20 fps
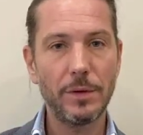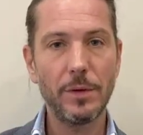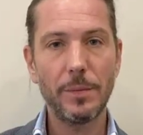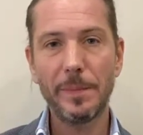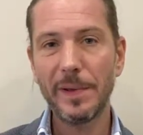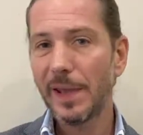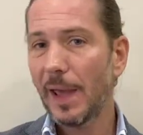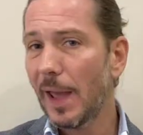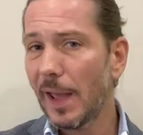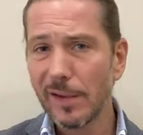
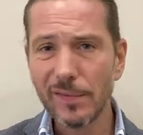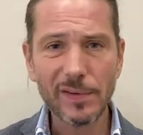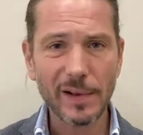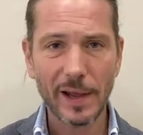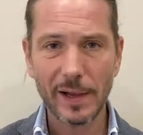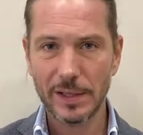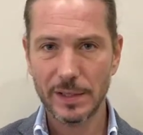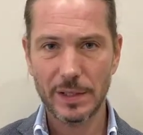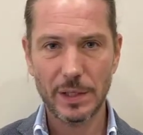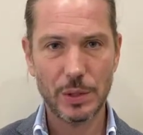behave
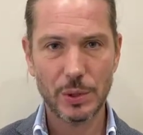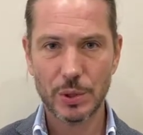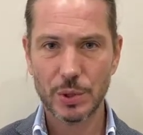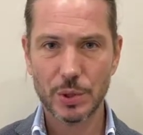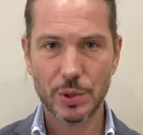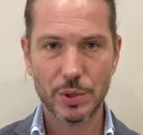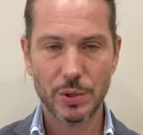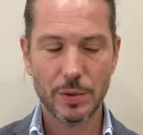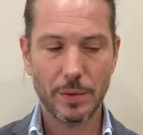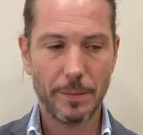like
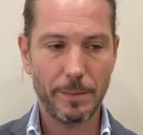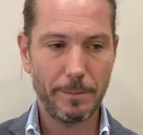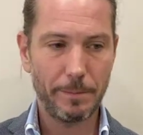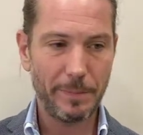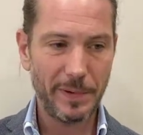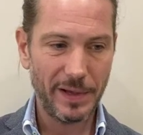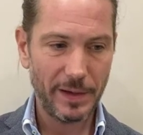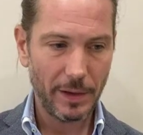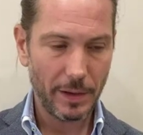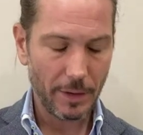this
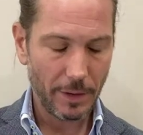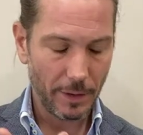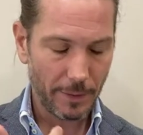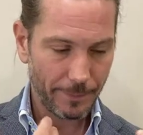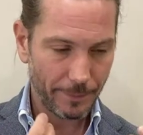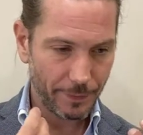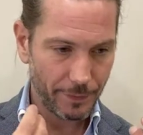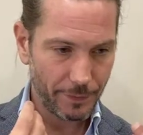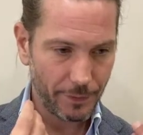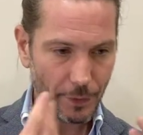
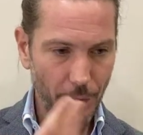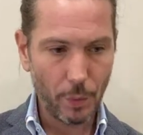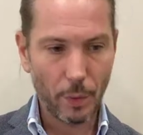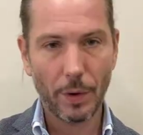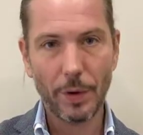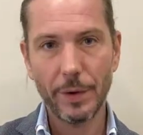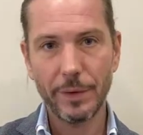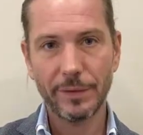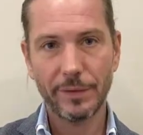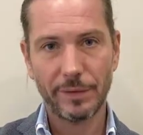
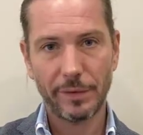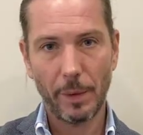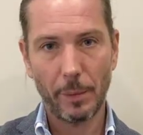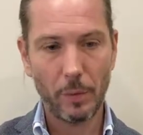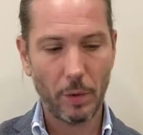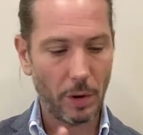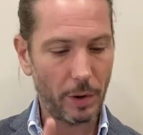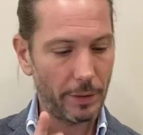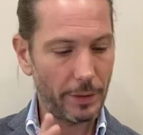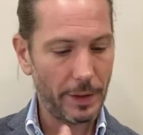towards
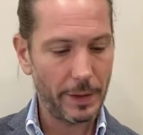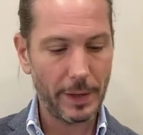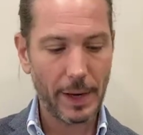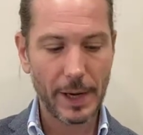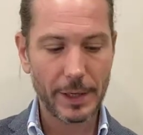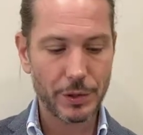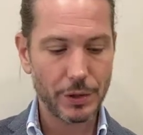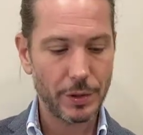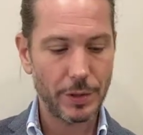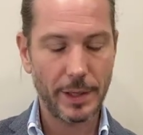someone, an
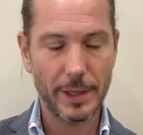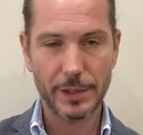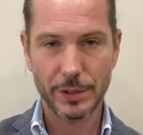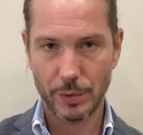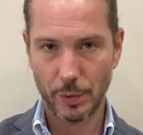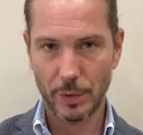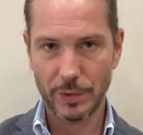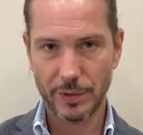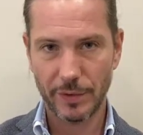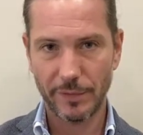action, and
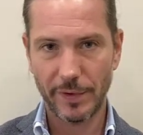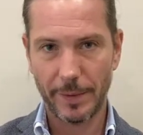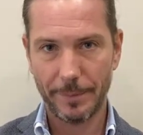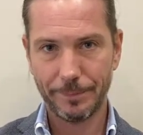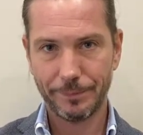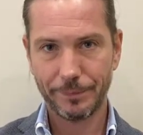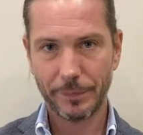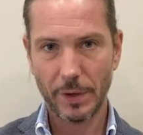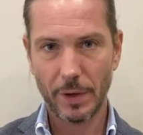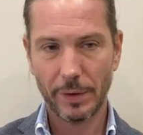so on and so forth.
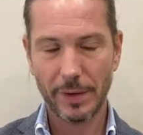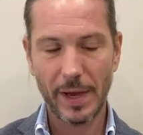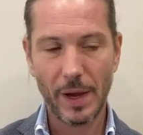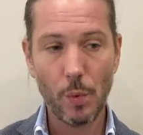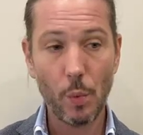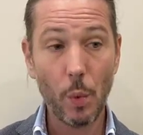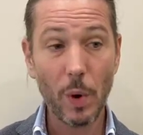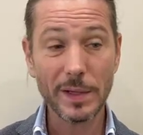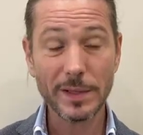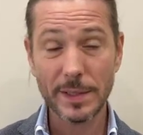Okay,
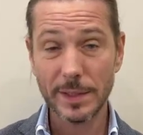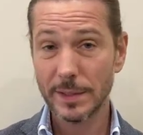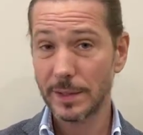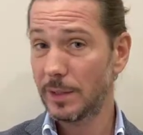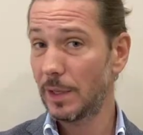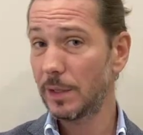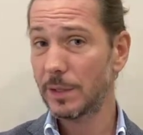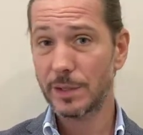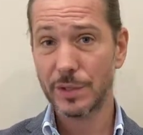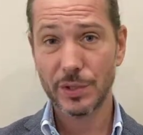what is
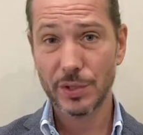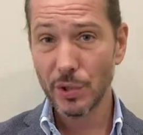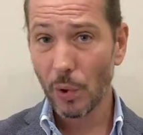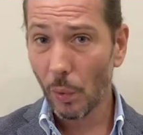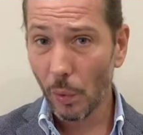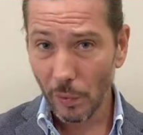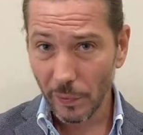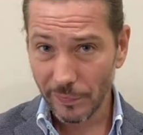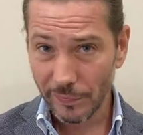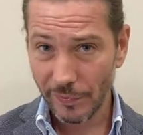not
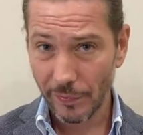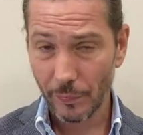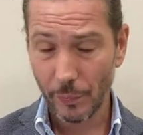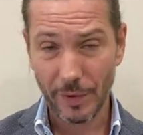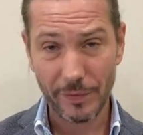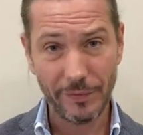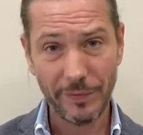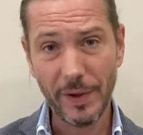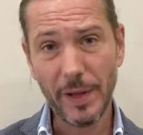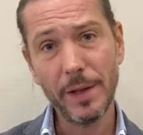solved
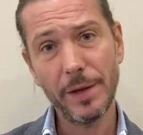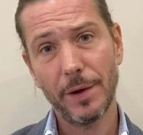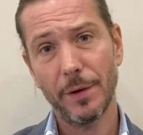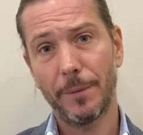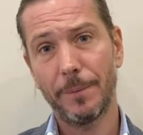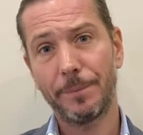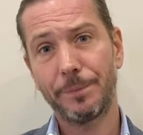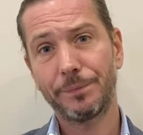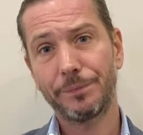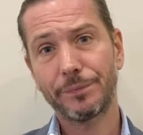within you?
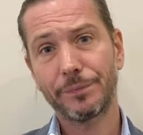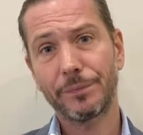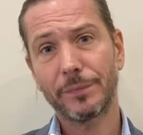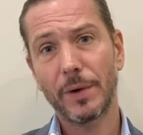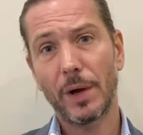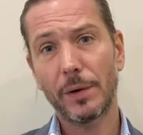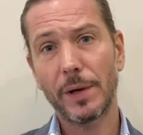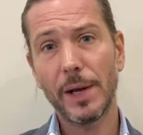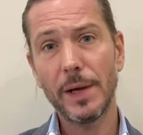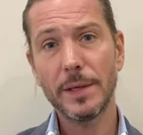
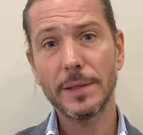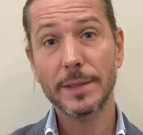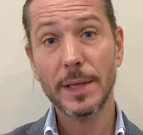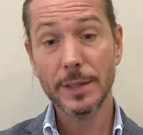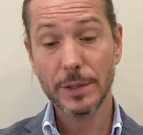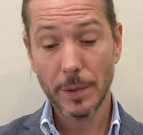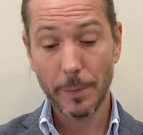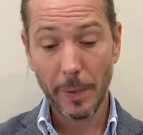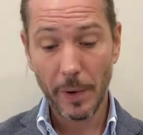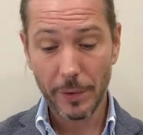Okay,
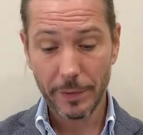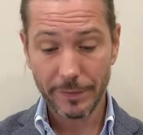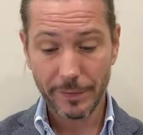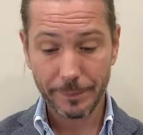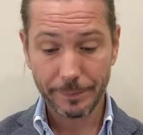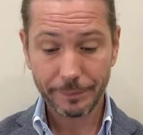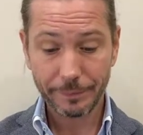that's the point.